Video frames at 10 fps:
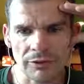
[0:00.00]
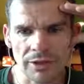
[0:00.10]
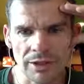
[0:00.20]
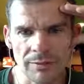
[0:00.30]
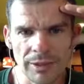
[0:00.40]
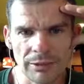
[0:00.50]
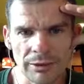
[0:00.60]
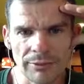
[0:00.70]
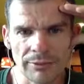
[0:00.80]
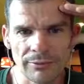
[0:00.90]
set. You're better
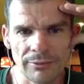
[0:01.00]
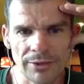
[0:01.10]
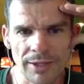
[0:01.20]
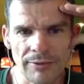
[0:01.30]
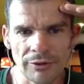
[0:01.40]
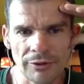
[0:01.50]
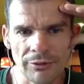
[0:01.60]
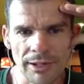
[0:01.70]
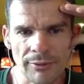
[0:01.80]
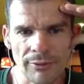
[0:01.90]
off, you know, even though it's a
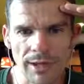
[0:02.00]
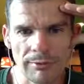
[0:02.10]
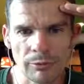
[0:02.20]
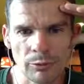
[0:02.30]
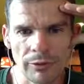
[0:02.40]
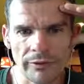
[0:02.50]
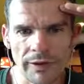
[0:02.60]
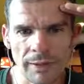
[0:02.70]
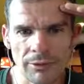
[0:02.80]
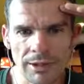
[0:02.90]
great frame, it's worth
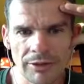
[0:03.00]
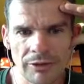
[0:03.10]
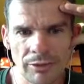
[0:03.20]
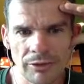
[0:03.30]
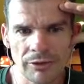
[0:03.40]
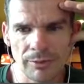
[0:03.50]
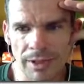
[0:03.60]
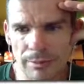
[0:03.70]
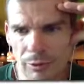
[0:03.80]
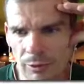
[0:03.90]
it upgrades. I would
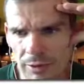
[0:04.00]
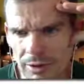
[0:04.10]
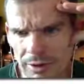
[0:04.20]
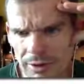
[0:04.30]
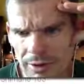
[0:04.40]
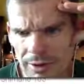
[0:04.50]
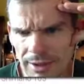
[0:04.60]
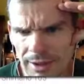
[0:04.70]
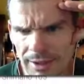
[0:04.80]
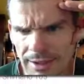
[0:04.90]
spend more
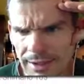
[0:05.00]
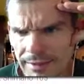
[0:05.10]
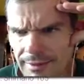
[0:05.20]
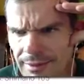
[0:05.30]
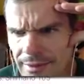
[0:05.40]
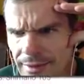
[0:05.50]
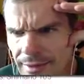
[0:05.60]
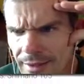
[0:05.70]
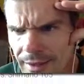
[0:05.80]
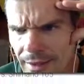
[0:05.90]
and get
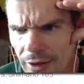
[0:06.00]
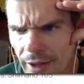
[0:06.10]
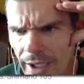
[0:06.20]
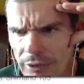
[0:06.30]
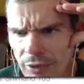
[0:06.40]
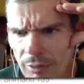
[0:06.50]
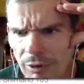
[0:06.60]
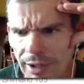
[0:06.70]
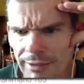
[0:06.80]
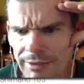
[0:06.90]
hydro
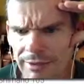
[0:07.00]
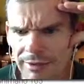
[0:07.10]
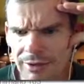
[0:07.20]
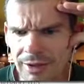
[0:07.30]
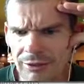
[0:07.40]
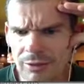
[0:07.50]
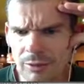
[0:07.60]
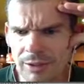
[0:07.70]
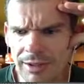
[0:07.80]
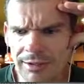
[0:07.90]
brakes. Is this hydro
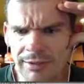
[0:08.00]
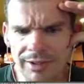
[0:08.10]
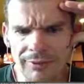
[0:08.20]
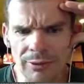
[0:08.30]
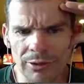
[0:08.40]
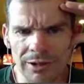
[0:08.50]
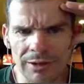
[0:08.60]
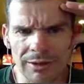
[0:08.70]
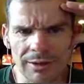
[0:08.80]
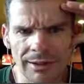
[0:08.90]
brakes? Let's have a look here.